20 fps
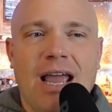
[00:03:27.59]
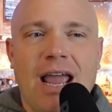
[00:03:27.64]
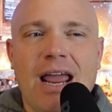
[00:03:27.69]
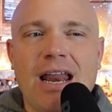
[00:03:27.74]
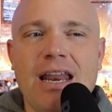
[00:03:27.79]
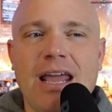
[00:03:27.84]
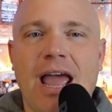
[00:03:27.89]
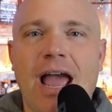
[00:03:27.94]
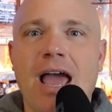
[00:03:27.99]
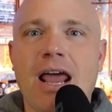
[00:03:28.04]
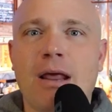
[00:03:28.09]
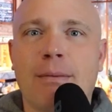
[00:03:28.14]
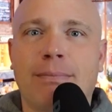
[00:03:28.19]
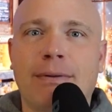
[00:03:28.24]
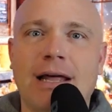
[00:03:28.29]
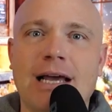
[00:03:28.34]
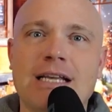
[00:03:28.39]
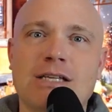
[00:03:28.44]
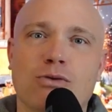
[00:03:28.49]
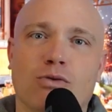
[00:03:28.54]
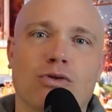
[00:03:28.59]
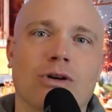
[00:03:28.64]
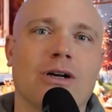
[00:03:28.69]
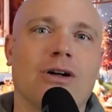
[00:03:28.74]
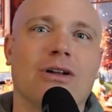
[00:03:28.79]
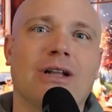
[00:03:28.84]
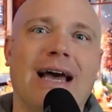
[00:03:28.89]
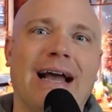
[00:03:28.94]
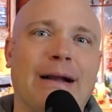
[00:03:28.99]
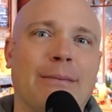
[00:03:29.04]
Indiana plays a
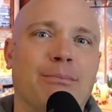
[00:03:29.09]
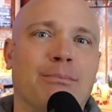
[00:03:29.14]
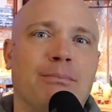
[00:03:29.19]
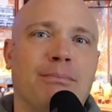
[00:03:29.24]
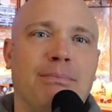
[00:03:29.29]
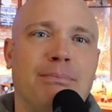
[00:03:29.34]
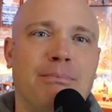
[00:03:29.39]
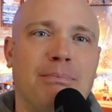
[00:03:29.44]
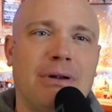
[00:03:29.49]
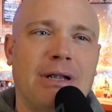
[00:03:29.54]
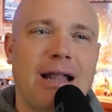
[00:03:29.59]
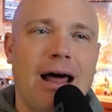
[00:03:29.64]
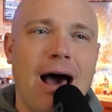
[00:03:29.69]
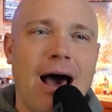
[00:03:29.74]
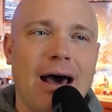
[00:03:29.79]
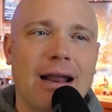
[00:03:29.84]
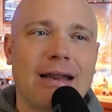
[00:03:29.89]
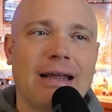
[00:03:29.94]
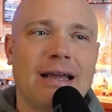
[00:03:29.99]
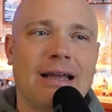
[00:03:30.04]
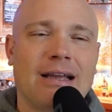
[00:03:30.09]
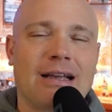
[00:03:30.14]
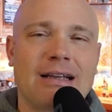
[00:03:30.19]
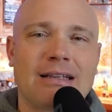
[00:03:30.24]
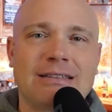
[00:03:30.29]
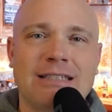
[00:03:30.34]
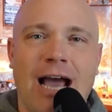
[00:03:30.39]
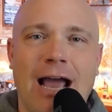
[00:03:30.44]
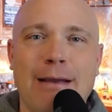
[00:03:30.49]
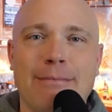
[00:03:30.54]
real like plotting
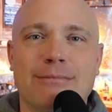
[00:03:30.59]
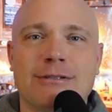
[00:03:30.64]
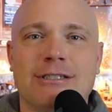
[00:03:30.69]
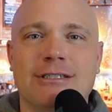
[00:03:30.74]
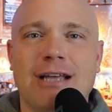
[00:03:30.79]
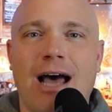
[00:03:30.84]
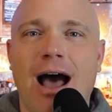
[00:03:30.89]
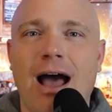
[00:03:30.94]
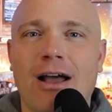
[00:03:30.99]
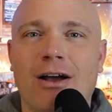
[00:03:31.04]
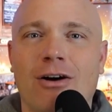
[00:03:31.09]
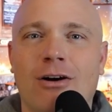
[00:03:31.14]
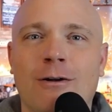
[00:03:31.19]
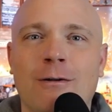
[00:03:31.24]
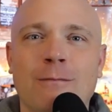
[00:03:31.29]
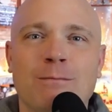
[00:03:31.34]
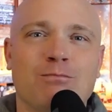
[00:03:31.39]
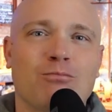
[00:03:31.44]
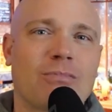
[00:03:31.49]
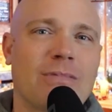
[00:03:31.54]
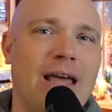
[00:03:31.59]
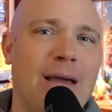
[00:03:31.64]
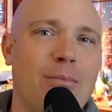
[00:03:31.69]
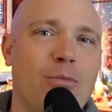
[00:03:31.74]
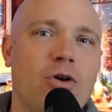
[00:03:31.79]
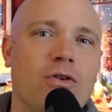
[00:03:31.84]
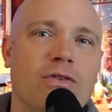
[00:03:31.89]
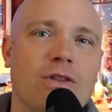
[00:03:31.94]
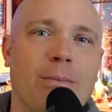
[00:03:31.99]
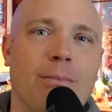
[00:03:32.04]
type style. They
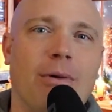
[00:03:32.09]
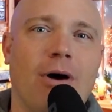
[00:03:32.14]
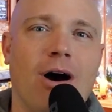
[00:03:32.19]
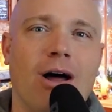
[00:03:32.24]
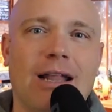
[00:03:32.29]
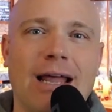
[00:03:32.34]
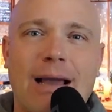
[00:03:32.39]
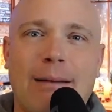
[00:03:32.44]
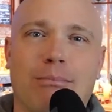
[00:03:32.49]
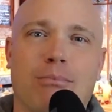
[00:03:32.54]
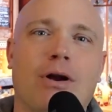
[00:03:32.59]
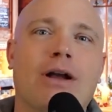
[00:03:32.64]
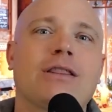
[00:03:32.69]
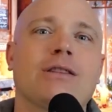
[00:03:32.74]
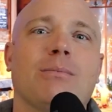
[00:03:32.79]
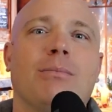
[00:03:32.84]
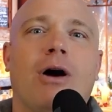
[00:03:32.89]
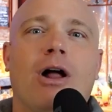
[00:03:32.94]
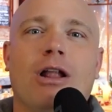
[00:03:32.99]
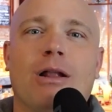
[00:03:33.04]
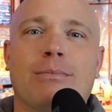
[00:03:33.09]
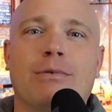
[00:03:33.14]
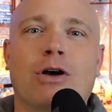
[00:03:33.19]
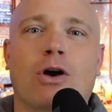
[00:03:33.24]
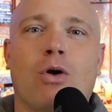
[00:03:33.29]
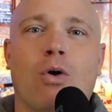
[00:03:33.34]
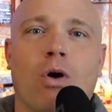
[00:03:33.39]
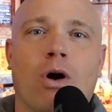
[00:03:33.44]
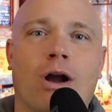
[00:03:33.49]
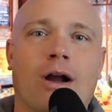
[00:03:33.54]
move the ball, like bring the ball up the
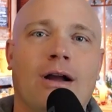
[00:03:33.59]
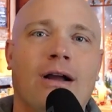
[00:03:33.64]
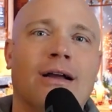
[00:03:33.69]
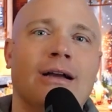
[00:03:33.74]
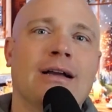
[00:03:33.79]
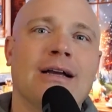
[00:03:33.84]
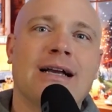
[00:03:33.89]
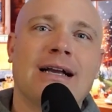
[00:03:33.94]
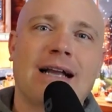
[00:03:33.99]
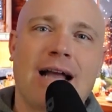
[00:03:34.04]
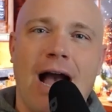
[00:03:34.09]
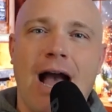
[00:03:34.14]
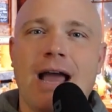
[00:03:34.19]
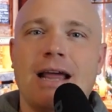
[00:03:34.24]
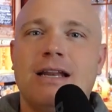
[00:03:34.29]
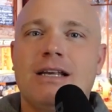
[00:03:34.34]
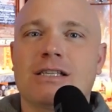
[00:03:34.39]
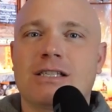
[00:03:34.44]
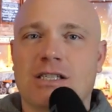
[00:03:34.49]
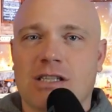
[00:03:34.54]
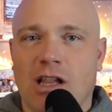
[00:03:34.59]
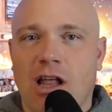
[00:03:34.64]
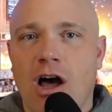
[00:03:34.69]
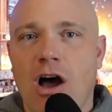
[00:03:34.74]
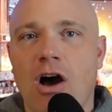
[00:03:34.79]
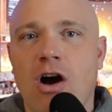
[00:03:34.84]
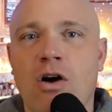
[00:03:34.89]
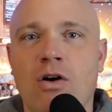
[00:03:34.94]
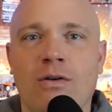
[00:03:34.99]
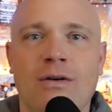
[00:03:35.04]
court kind of
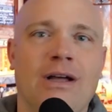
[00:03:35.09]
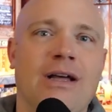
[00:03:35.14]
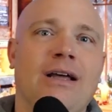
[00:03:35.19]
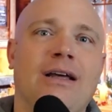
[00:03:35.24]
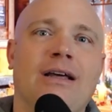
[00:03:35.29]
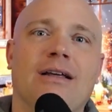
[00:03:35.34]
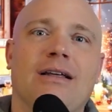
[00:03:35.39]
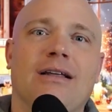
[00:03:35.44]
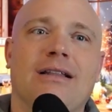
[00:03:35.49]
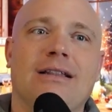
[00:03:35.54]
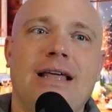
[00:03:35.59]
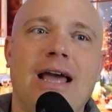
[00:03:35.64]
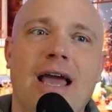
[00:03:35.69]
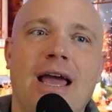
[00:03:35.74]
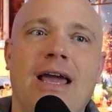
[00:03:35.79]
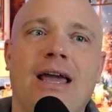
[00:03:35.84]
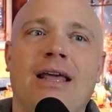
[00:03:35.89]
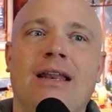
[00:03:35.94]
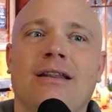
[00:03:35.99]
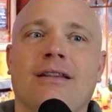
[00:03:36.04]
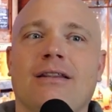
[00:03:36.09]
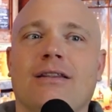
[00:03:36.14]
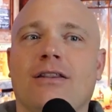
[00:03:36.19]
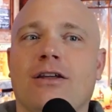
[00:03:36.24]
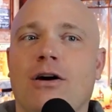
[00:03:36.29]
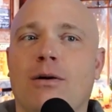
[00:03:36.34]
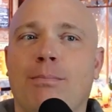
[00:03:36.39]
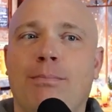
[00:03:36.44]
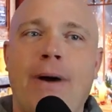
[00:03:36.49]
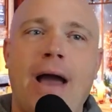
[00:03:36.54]
slow, then
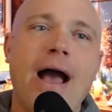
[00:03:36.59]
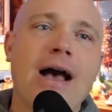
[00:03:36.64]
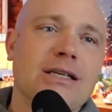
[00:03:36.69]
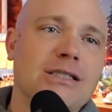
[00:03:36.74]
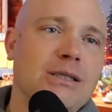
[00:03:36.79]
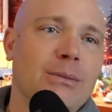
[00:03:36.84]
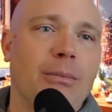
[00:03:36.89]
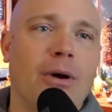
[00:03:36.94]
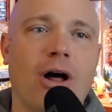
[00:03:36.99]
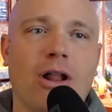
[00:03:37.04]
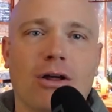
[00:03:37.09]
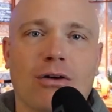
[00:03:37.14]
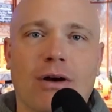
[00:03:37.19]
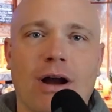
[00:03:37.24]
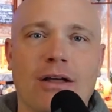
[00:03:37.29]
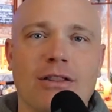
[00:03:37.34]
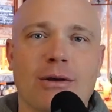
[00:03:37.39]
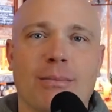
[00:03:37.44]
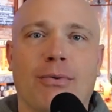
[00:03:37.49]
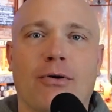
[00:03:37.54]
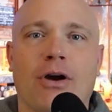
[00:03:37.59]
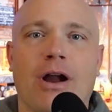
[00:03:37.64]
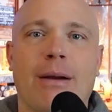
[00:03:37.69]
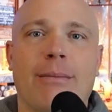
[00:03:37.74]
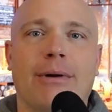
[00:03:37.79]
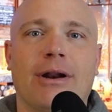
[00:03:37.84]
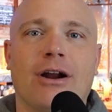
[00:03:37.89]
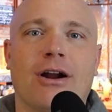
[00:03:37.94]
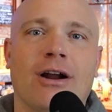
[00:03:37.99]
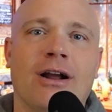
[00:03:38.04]
they'll pass the ball around the
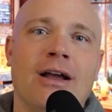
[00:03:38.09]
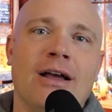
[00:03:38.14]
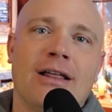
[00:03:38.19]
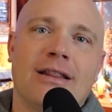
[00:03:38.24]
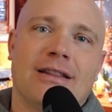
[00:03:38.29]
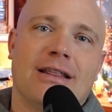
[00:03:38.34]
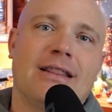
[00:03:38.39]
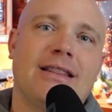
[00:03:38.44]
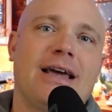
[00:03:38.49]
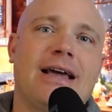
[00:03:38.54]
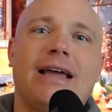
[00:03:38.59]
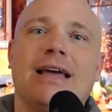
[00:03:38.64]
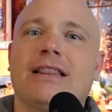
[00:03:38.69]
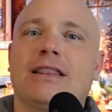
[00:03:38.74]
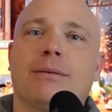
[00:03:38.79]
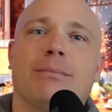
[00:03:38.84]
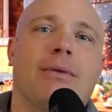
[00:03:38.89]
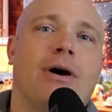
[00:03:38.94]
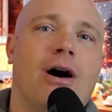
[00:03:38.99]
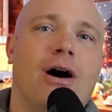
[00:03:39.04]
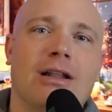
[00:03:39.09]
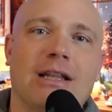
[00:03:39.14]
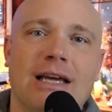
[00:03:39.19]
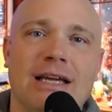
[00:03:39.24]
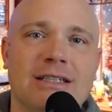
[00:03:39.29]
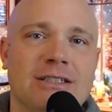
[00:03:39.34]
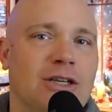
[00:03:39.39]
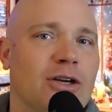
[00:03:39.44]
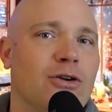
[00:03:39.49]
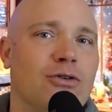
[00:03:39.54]
perimeter, then they get the ball
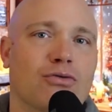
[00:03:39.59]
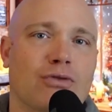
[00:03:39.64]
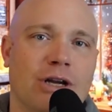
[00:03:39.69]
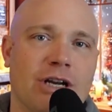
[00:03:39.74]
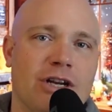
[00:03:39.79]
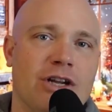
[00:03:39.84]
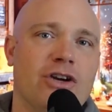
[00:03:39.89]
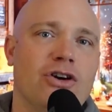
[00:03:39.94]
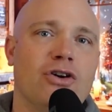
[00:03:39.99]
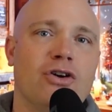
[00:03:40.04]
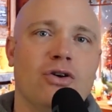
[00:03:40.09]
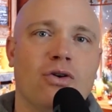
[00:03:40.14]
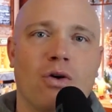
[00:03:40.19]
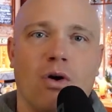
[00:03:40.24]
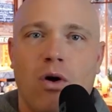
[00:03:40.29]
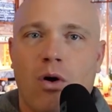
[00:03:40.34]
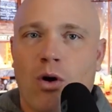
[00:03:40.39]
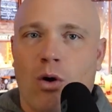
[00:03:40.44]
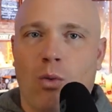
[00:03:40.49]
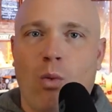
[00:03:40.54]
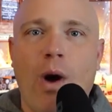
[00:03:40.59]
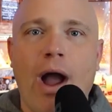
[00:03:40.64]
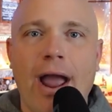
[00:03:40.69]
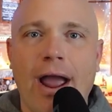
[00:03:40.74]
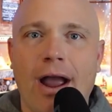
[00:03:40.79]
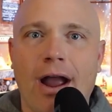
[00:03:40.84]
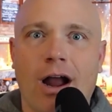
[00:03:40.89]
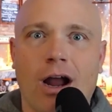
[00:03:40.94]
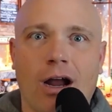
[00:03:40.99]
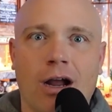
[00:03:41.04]
into Renew or
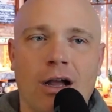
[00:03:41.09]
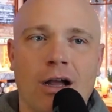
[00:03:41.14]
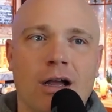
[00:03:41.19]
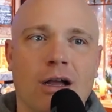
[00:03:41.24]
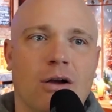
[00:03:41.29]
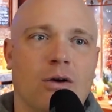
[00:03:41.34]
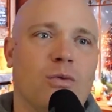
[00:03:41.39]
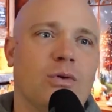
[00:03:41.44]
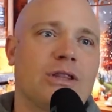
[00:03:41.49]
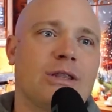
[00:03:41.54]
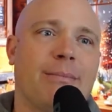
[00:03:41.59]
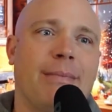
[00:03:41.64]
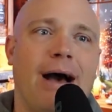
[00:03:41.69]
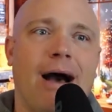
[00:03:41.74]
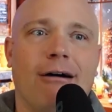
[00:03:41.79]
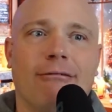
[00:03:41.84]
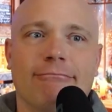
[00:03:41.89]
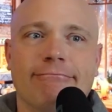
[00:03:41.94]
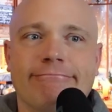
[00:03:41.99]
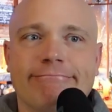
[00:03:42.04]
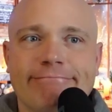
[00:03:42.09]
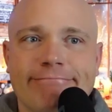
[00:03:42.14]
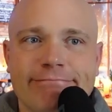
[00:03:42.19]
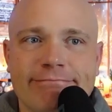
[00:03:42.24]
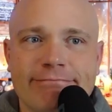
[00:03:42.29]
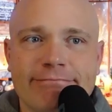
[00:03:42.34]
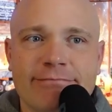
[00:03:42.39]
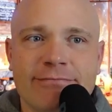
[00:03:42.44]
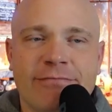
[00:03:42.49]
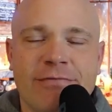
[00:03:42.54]
Ware with about
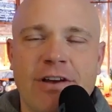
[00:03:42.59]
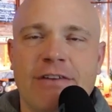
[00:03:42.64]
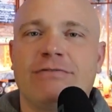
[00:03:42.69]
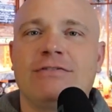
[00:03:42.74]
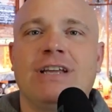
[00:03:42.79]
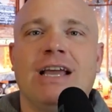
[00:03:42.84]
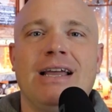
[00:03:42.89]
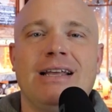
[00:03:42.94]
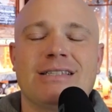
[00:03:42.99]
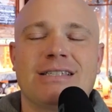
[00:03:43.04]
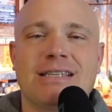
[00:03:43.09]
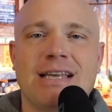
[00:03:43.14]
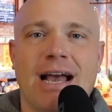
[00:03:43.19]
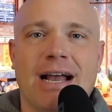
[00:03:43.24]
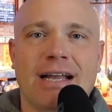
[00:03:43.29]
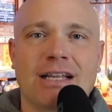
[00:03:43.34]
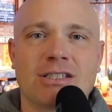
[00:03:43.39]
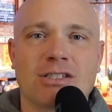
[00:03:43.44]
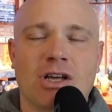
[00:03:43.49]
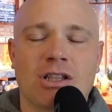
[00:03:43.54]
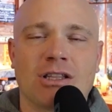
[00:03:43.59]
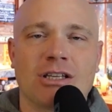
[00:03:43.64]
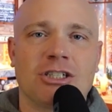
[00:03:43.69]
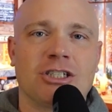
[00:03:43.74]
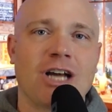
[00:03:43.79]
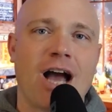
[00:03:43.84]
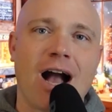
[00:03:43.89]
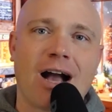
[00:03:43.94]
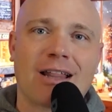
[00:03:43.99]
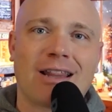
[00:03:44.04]
15 seconds on the
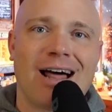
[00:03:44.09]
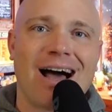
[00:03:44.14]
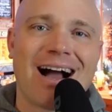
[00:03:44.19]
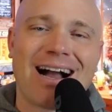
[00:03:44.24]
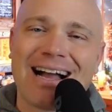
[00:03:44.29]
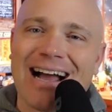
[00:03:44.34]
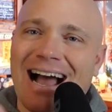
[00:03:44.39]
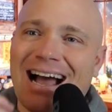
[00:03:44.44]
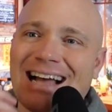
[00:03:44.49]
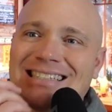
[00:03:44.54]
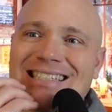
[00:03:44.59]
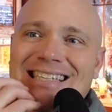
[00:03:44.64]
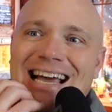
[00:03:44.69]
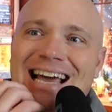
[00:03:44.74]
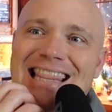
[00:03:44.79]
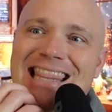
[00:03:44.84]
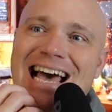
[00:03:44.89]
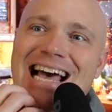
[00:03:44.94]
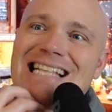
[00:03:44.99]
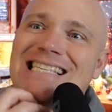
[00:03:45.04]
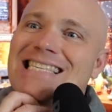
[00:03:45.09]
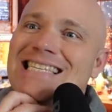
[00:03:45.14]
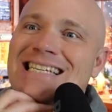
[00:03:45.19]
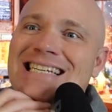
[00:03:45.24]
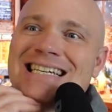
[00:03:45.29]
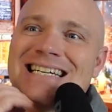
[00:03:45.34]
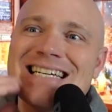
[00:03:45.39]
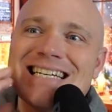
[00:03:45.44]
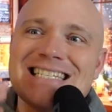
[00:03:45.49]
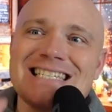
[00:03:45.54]
shot clock. I'd say that's
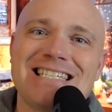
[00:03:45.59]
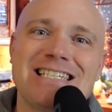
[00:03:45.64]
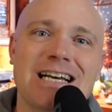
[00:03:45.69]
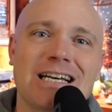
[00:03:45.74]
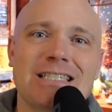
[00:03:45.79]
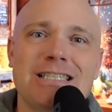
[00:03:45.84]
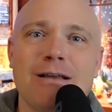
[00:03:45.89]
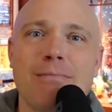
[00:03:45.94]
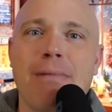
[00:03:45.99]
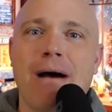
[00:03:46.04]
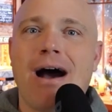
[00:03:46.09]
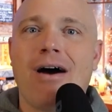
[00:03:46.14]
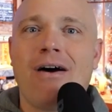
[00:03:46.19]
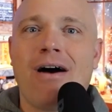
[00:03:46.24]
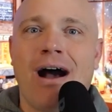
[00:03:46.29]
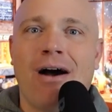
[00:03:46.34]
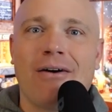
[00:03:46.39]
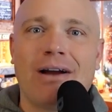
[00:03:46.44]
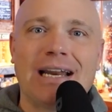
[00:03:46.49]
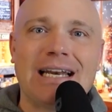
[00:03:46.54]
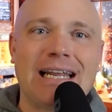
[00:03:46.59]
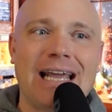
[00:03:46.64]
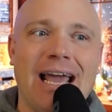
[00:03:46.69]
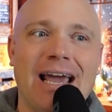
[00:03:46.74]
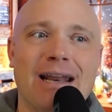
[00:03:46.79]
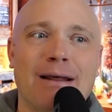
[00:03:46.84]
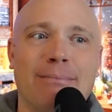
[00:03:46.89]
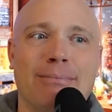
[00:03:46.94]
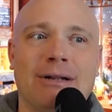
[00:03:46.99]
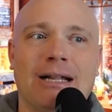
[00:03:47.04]
just about how
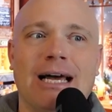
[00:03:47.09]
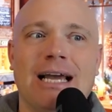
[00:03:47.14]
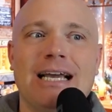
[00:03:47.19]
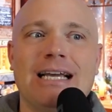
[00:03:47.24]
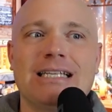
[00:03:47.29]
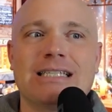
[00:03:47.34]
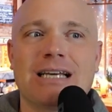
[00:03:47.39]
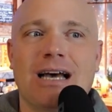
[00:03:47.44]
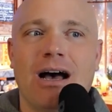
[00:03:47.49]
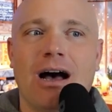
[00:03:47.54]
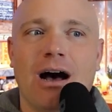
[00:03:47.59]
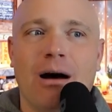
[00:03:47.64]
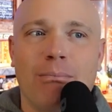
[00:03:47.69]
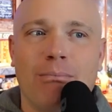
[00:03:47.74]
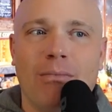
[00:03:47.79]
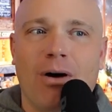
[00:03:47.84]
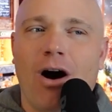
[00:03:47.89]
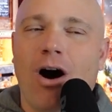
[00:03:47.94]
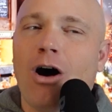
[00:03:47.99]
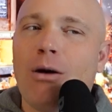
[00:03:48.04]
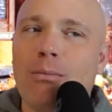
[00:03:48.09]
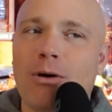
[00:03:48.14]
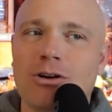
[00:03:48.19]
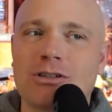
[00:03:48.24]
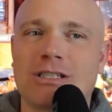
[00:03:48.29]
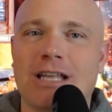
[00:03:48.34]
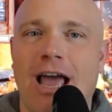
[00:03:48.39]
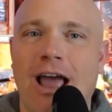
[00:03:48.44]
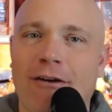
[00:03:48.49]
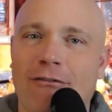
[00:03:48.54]
Indiana plays
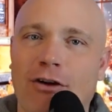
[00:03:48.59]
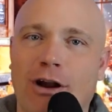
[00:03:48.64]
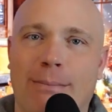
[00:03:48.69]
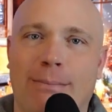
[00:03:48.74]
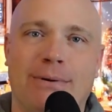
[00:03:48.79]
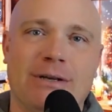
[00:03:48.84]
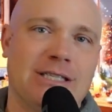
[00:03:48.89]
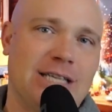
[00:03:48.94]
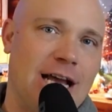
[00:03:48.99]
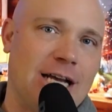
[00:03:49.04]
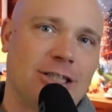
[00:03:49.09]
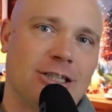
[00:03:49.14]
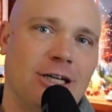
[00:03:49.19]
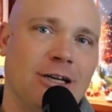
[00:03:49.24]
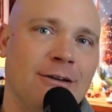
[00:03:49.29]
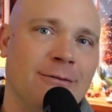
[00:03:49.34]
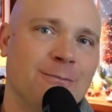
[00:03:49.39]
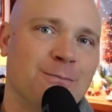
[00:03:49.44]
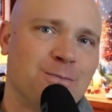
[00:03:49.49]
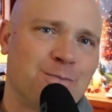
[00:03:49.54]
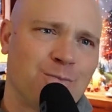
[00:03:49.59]
almost every possession.